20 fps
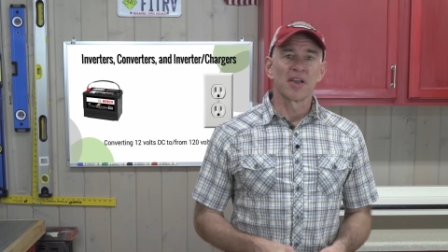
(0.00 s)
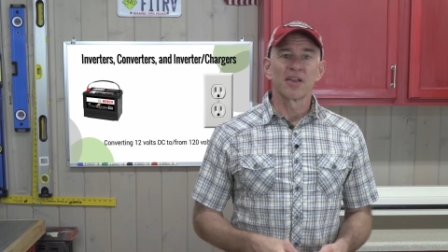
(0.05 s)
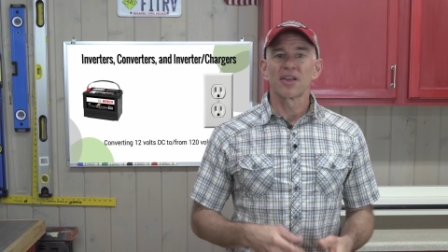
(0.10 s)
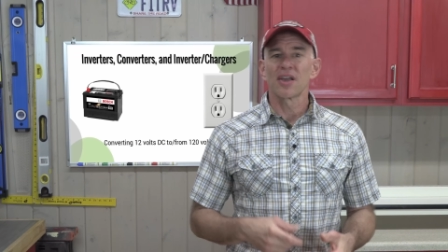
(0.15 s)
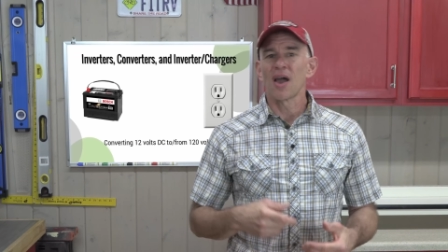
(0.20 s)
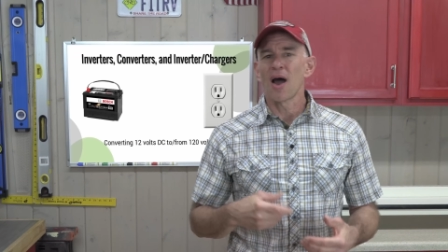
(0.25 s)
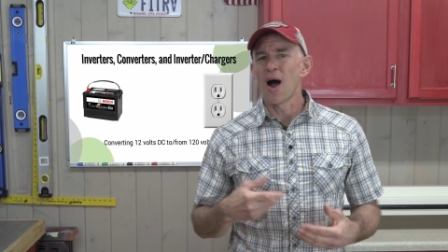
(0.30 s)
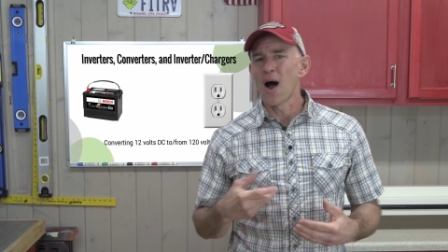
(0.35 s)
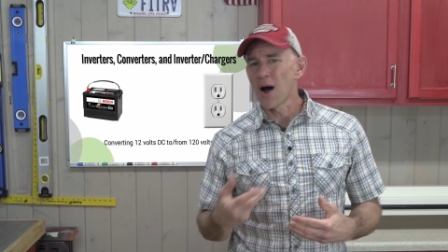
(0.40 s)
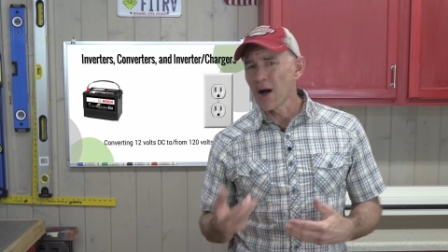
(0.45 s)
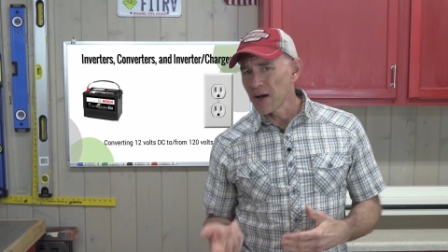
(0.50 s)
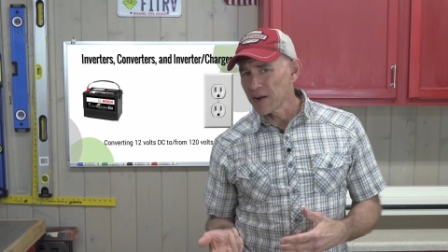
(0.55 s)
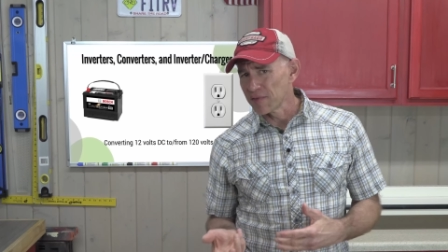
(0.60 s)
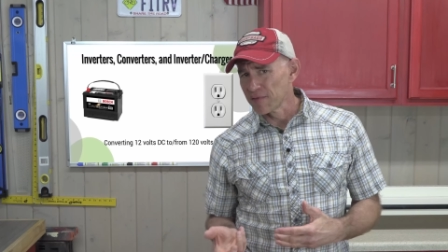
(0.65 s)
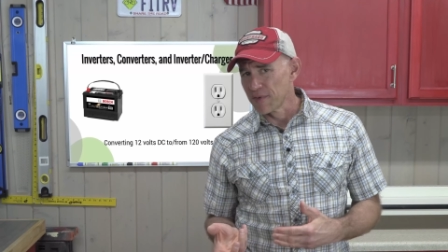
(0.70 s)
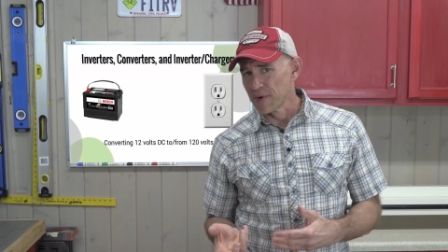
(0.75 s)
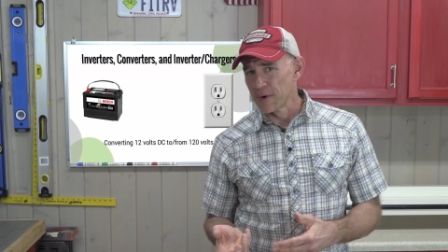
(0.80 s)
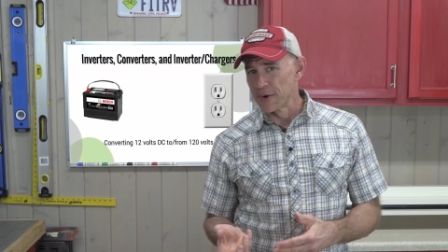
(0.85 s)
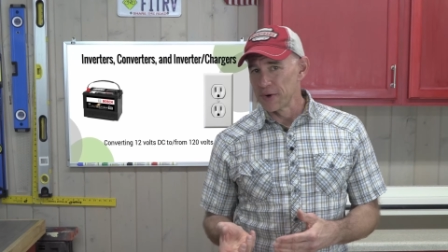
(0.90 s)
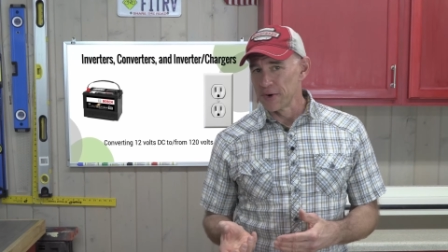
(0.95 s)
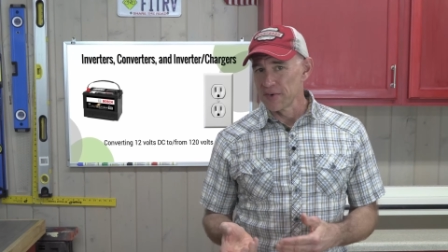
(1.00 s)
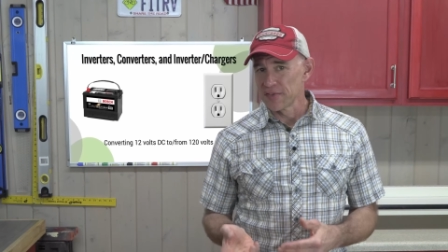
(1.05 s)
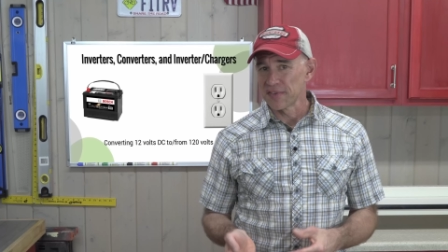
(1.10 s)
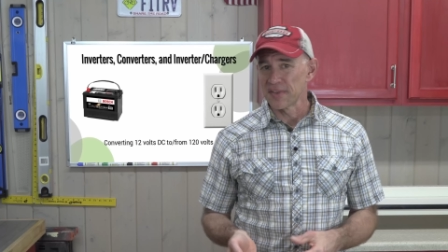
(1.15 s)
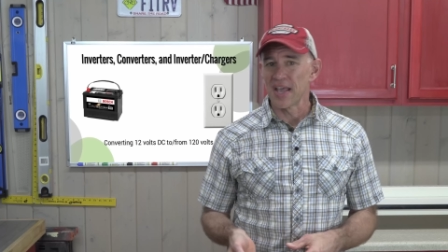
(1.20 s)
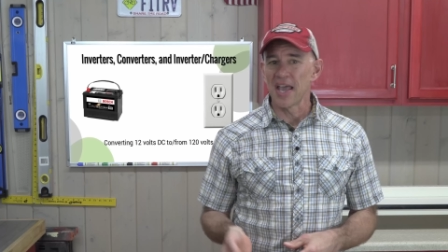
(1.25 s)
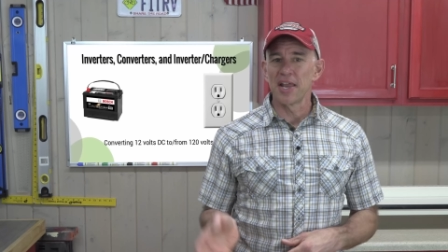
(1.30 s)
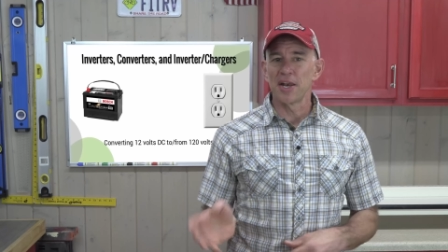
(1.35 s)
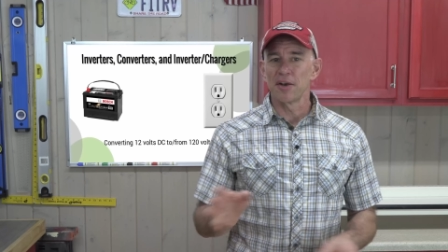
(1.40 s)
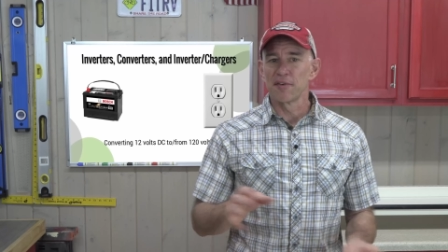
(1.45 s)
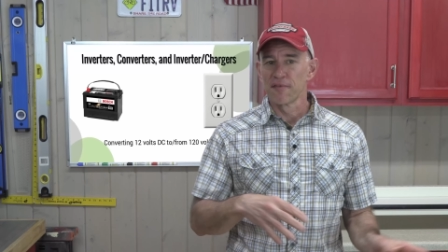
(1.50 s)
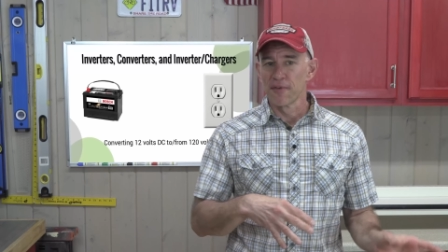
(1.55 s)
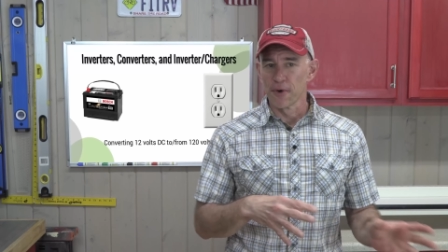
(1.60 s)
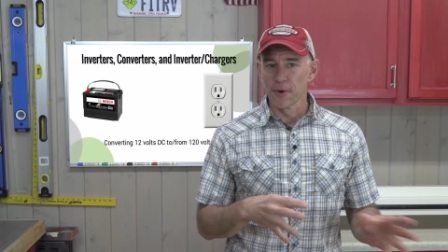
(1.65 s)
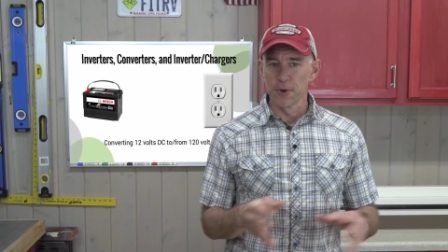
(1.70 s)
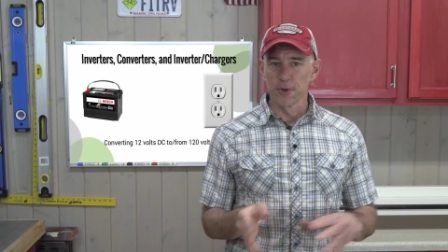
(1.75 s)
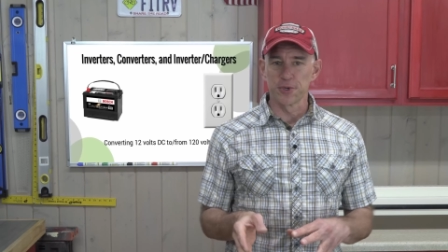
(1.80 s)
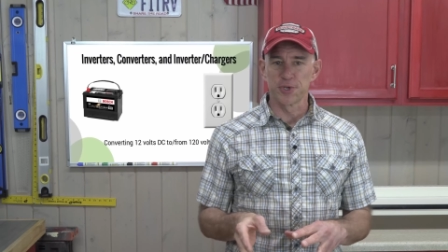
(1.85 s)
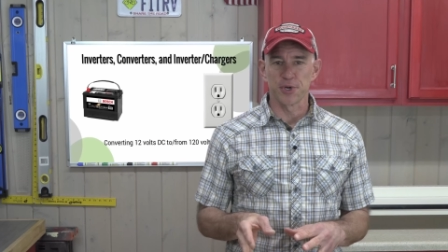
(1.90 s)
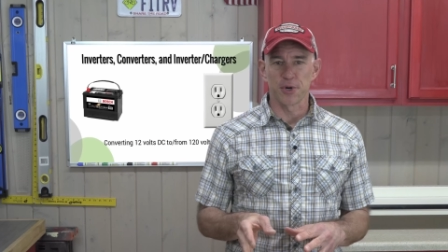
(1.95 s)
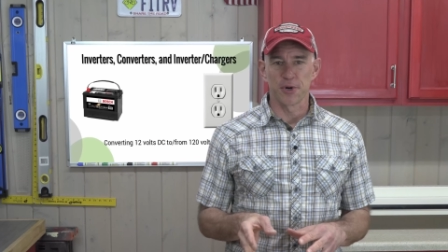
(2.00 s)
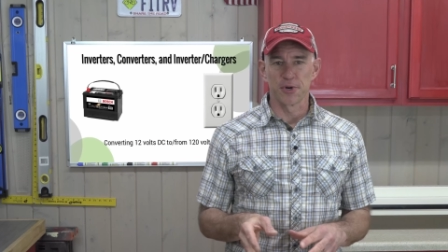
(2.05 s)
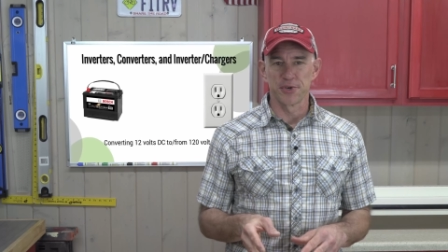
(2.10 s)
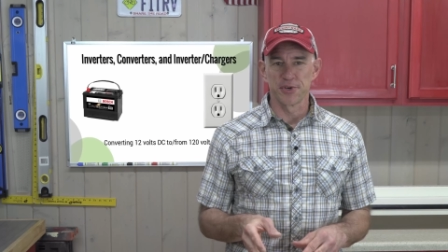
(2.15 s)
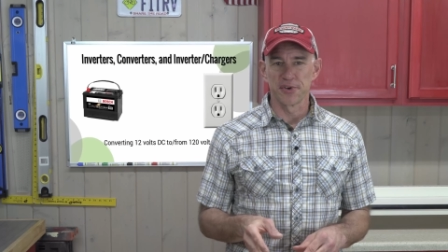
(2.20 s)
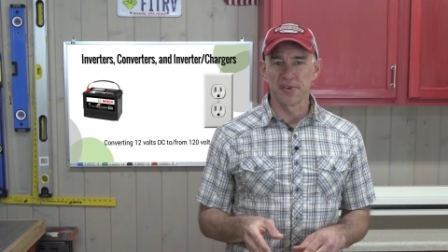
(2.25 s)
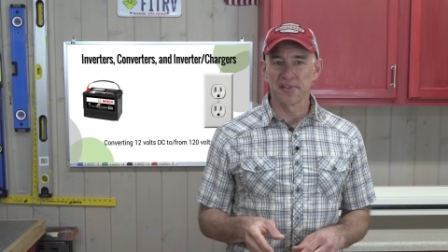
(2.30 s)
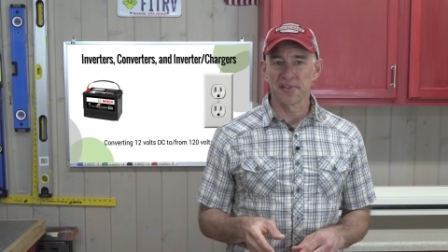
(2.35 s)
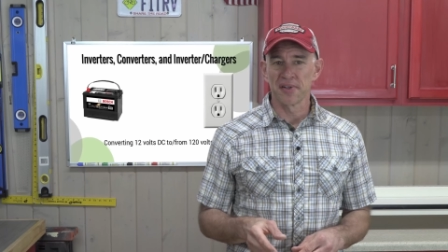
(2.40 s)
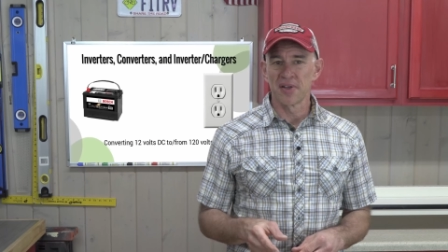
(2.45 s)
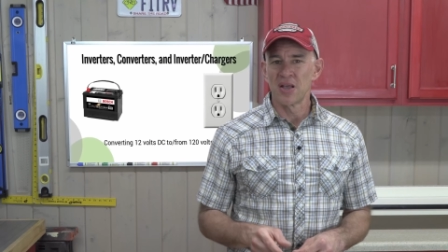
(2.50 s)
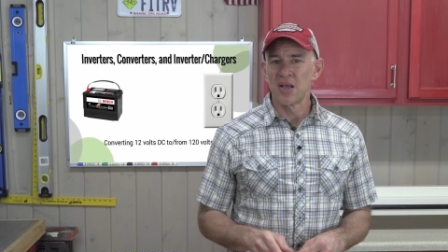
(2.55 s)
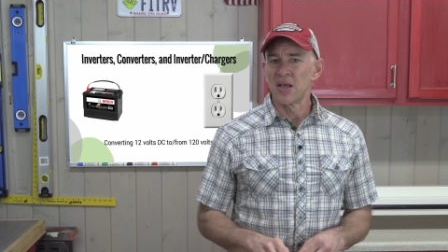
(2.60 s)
converters, and inverter chargers.